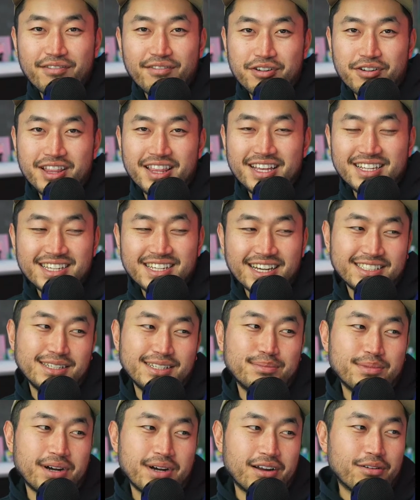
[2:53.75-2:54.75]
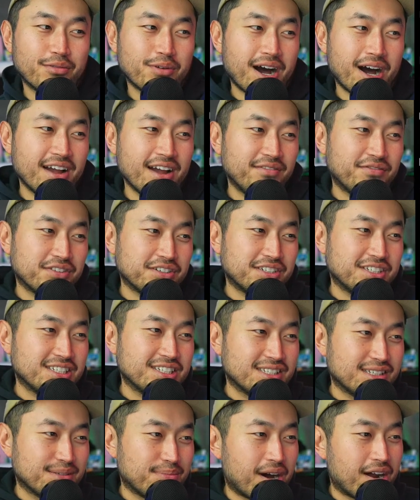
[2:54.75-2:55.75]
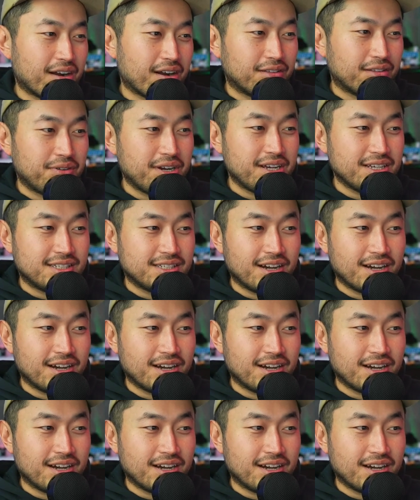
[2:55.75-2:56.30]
the Tesla Model Y versus the Model 3.